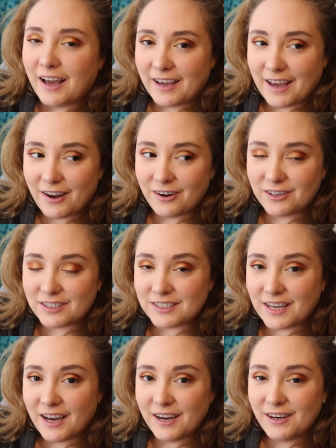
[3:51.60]
I cannot
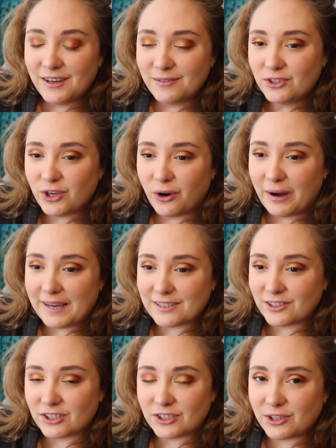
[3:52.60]
decide. So I
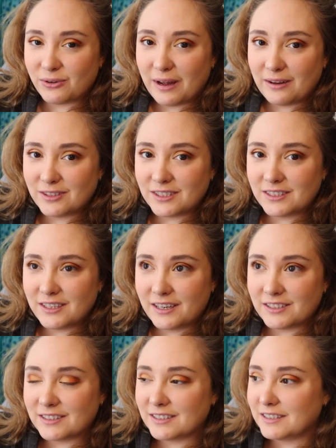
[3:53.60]
guess I'll just go
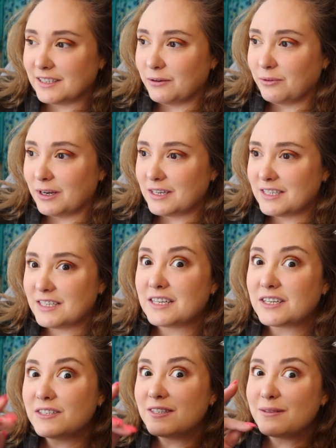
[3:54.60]
downstairs and see what
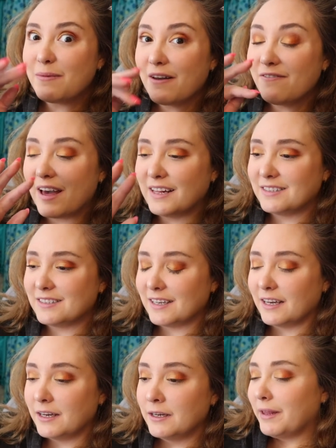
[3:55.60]
tickles my
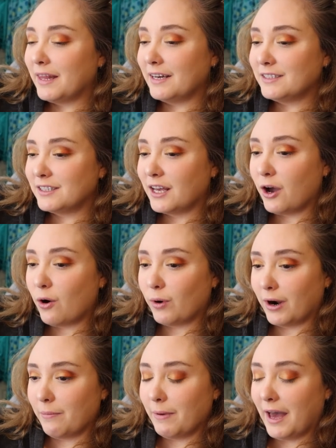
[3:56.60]
fancy. But that's
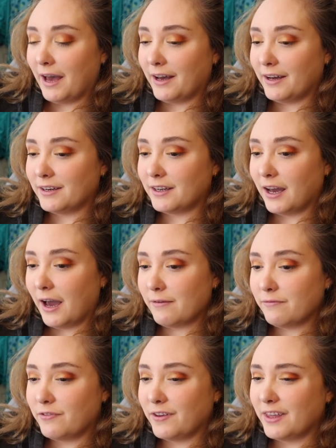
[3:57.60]
where I'm at.
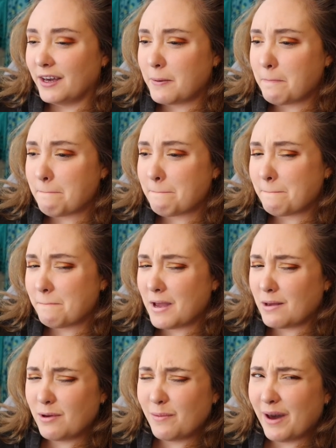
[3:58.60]
I'm feeling
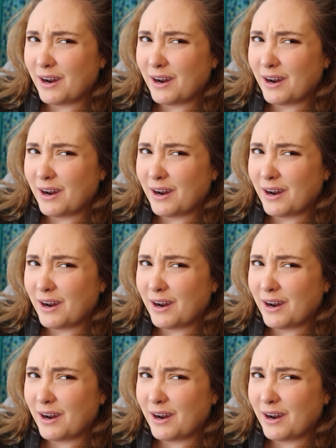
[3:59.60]
maybe